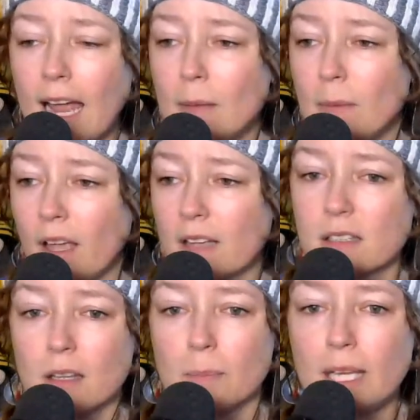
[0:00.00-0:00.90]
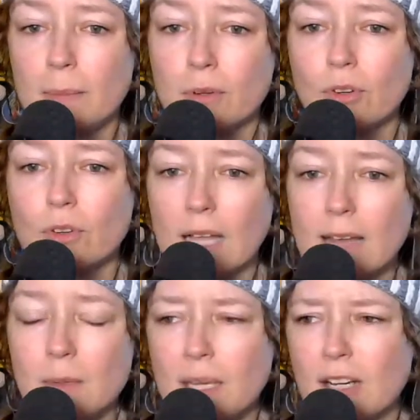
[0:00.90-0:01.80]
and because of the people who
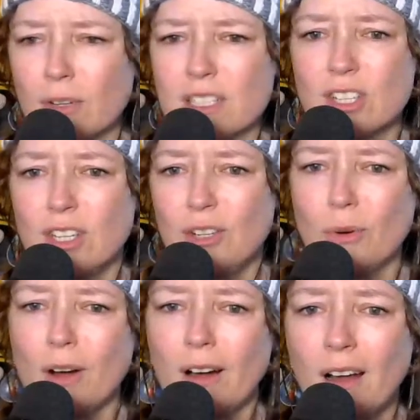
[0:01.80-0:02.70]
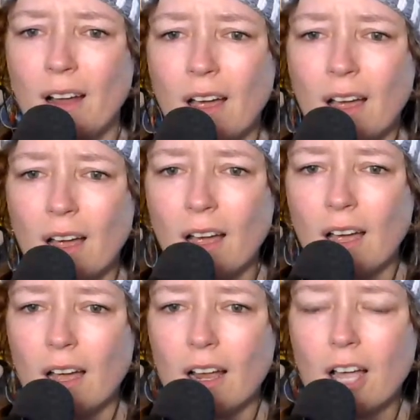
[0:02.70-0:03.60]
claim to be Christian who are
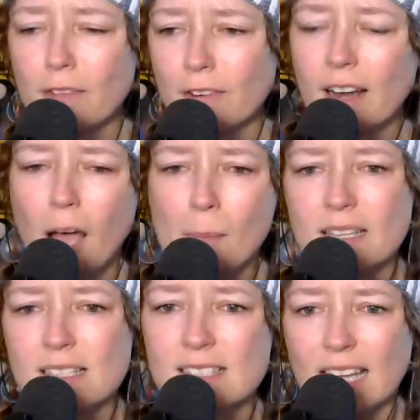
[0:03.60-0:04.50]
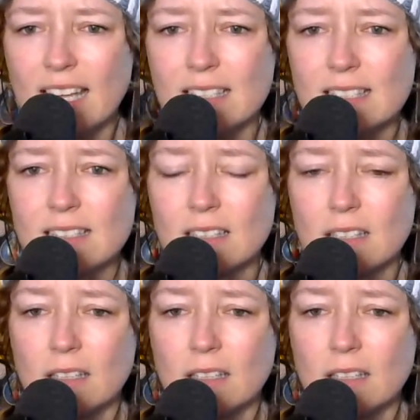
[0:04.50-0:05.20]
covering up his sins.